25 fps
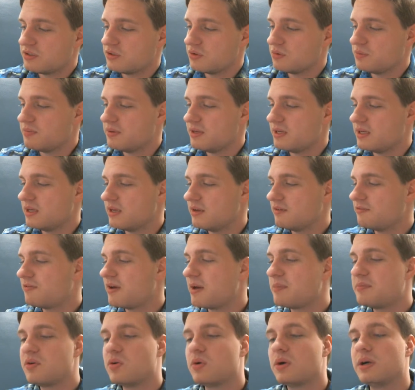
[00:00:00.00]
to be
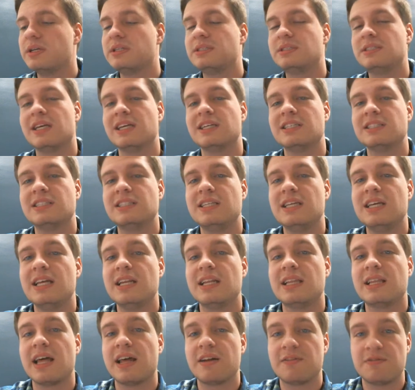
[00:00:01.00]
February
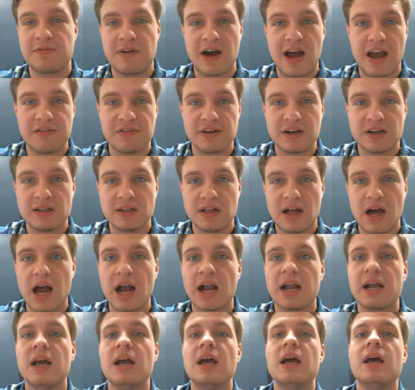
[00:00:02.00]
16th at 5
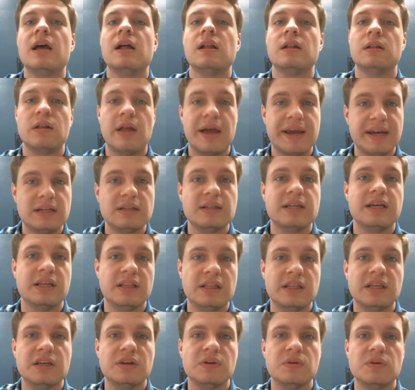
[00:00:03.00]
o'clock, likely in
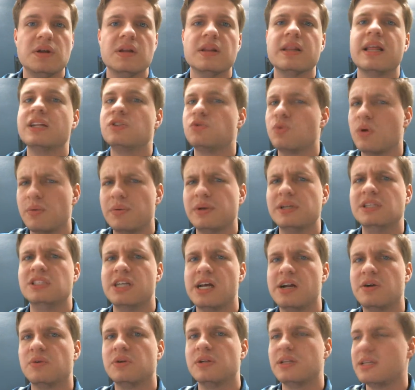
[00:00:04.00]
the Union. That's where we
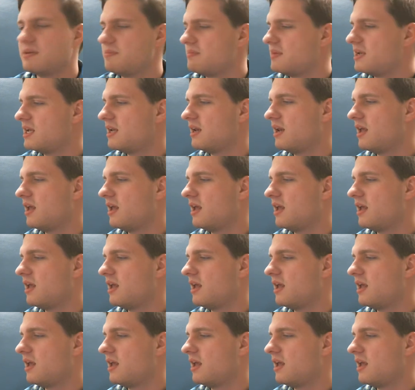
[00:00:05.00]
generally meet.